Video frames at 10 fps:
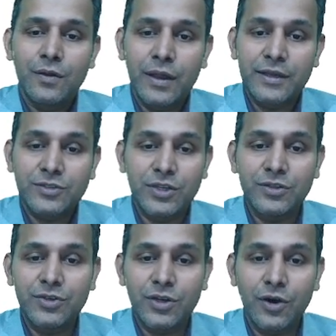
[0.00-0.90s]

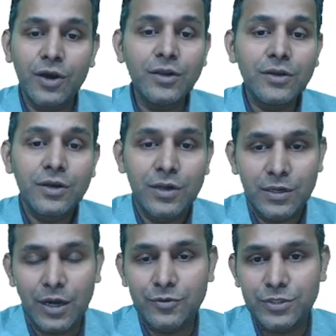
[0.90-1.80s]
Exchanger or
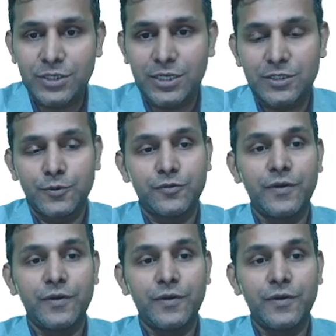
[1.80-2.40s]
counter transport,